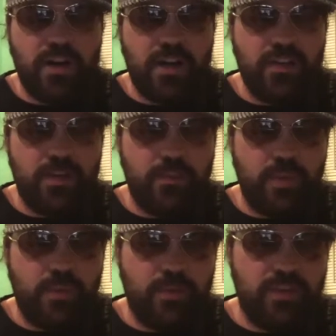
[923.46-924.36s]
on
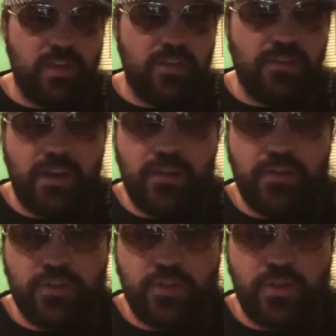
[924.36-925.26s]
the personalities of
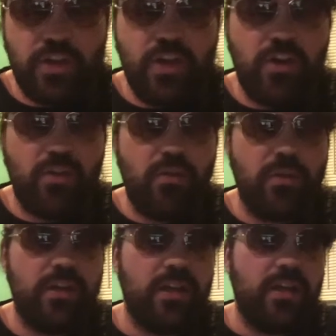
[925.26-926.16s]
the trio,
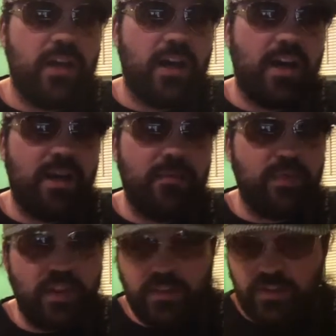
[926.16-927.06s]
like